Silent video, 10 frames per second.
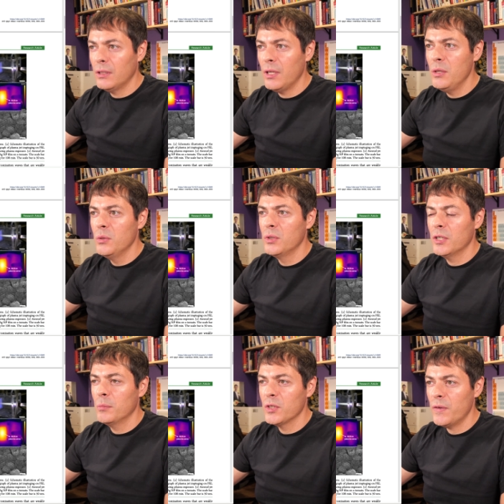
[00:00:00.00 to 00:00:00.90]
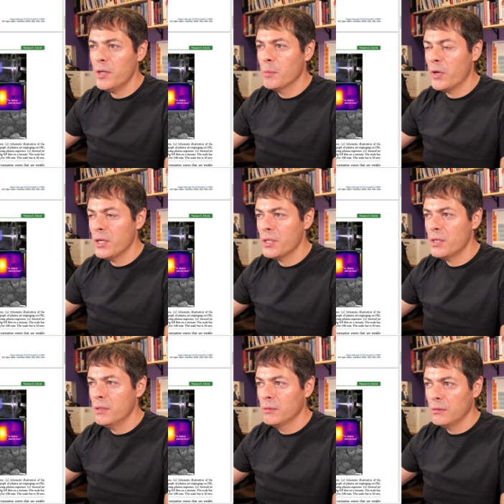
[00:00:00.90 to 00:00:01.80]
they use atmospheric
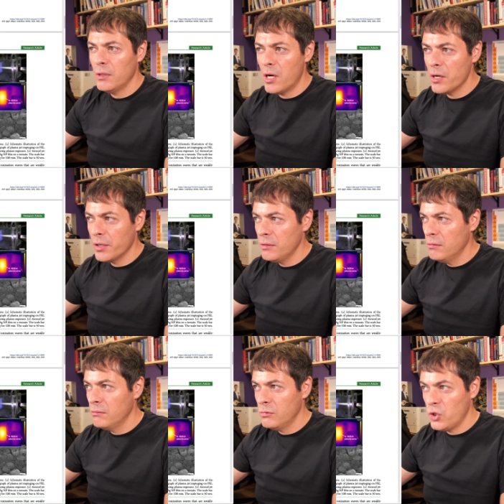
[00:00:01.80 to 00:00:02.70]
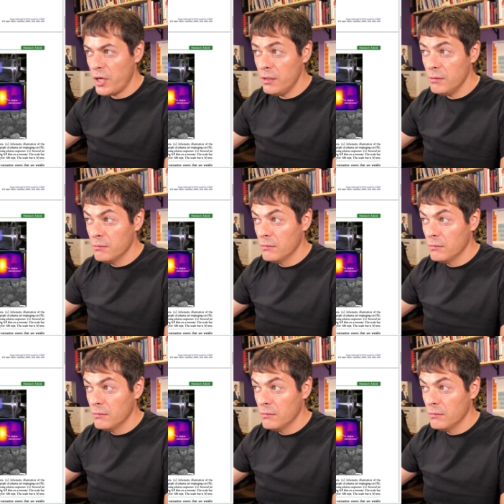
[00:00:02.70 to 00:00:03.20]
pressure, argon, jet,